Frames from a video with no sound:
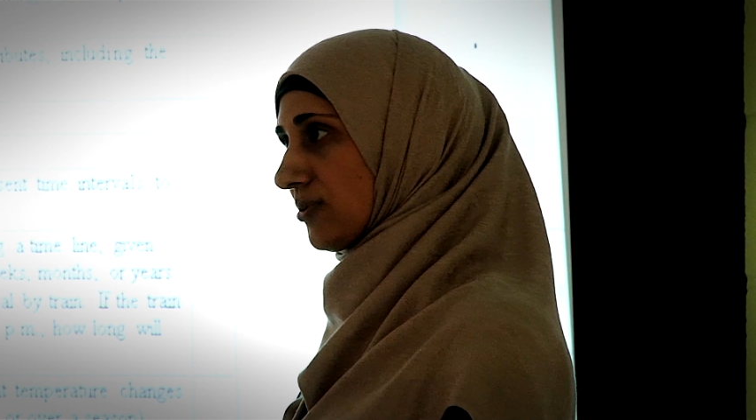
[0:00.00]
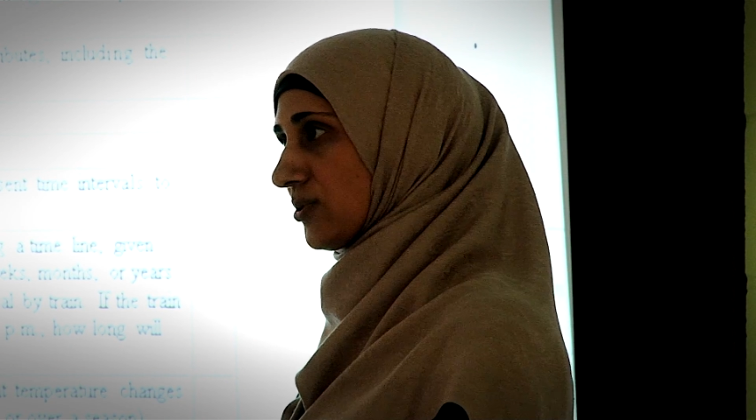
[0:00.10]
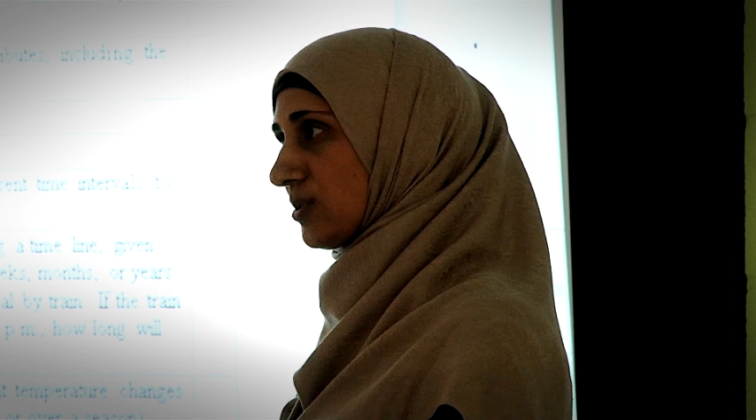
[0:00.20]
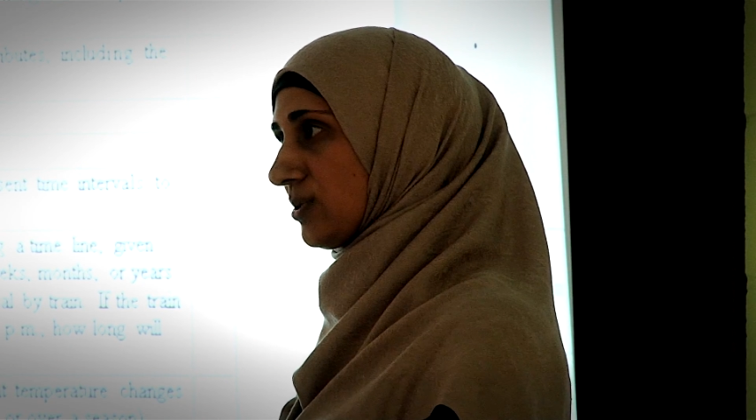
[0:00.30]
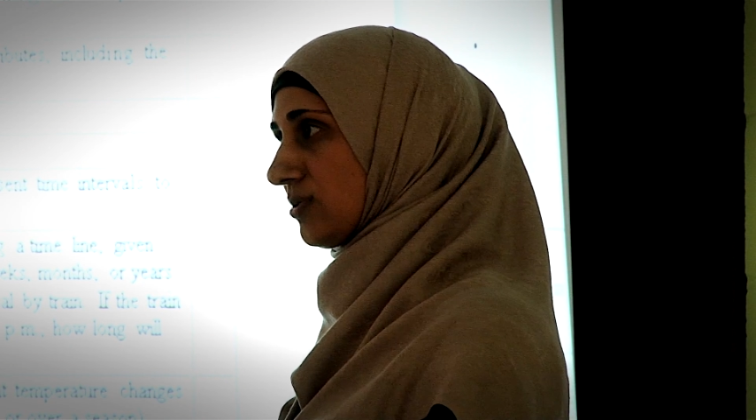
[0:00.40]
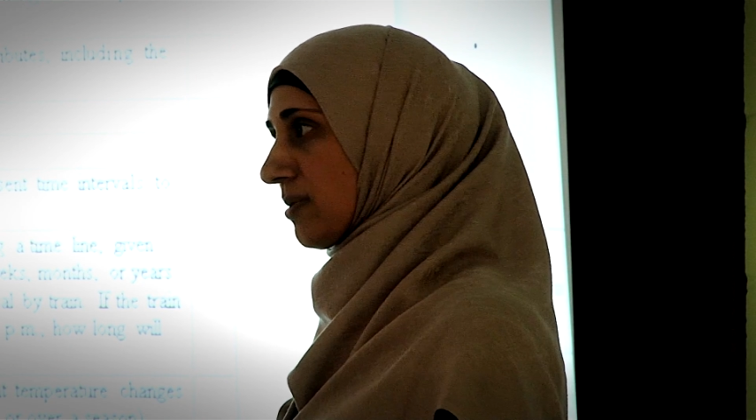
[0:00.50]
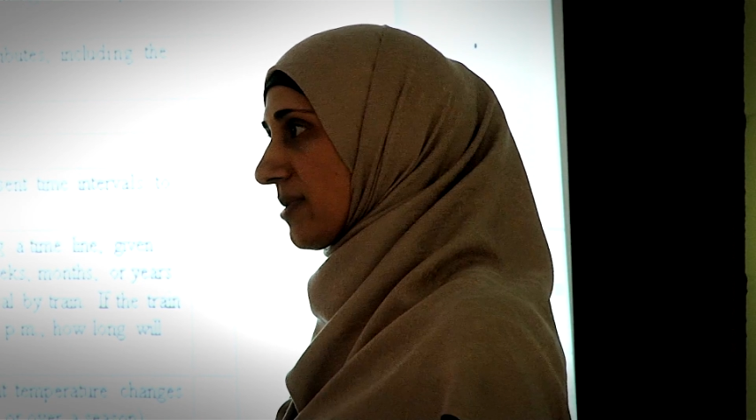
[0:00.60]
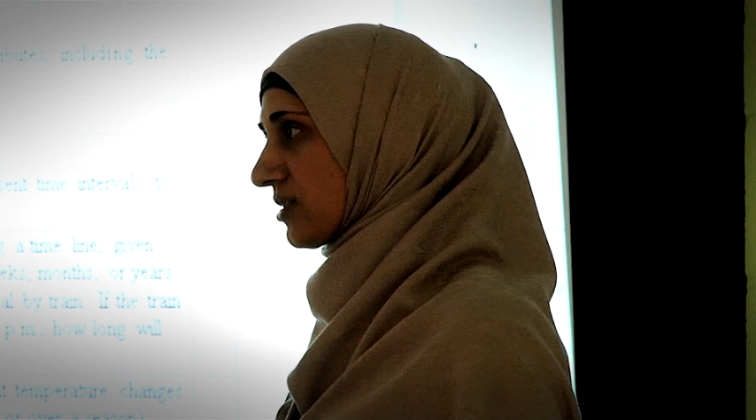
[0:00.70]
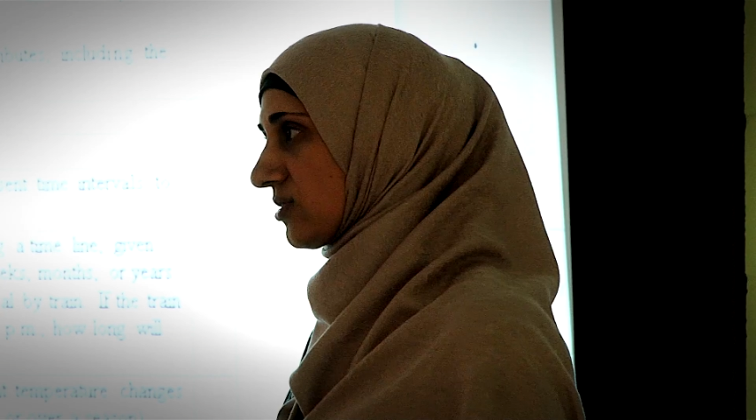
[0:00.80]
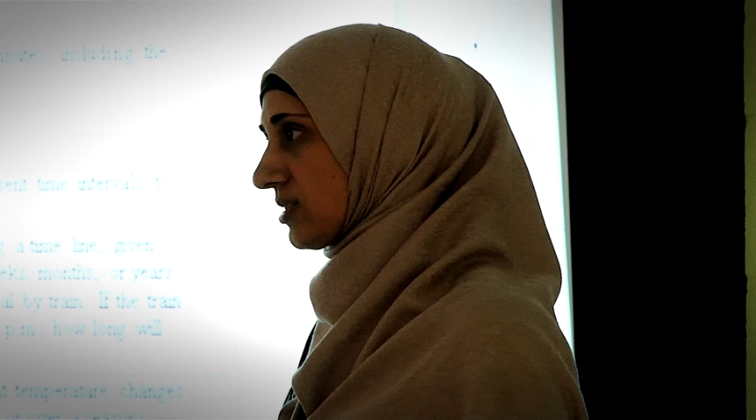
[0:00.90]
I'm going to be doing a
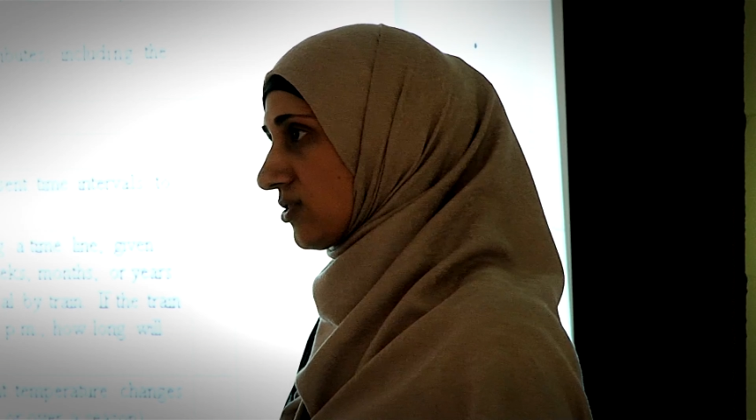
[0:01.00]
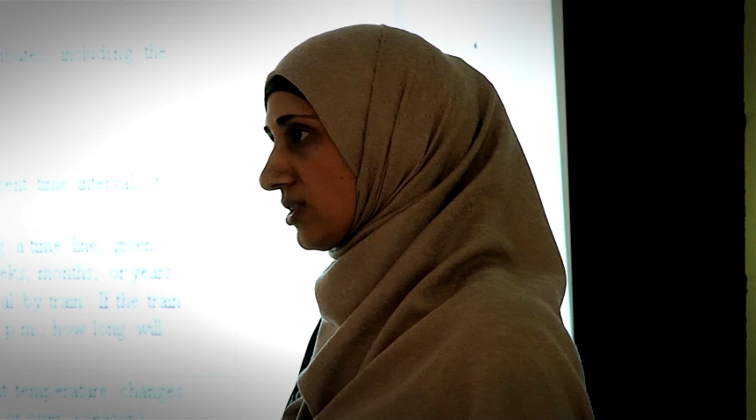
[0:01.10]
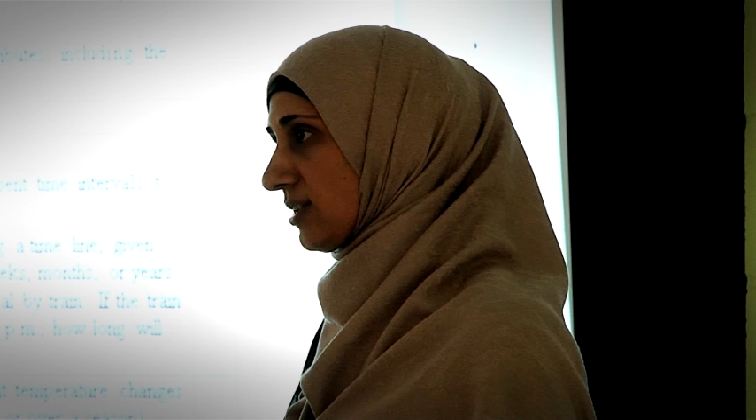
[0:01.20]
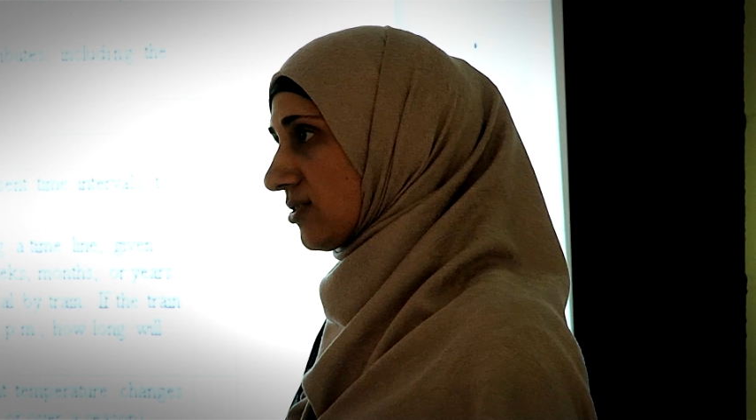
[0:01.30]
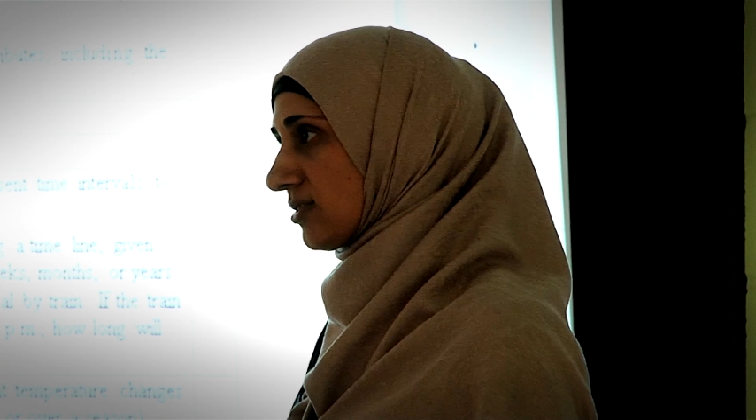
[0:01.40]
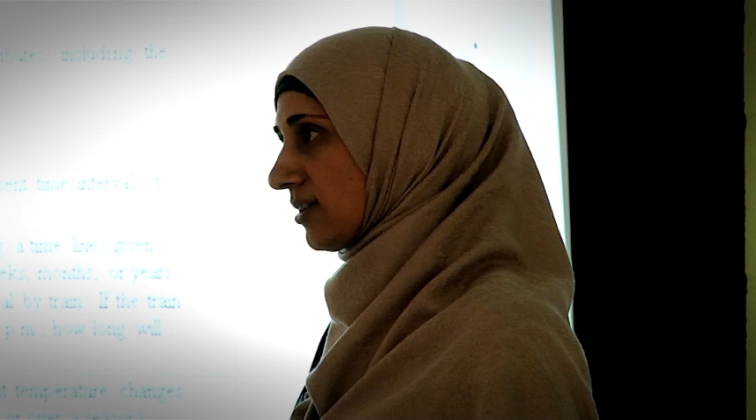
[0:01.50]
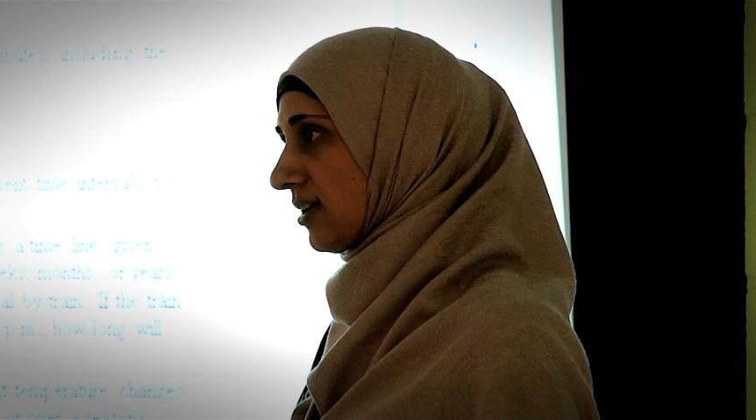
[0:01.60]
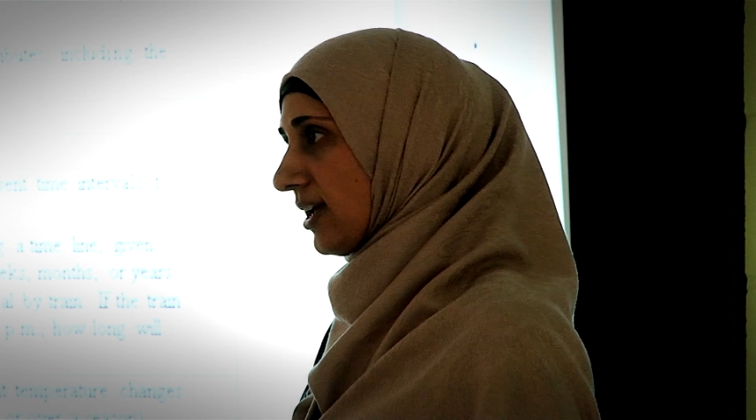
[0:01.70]
master's education.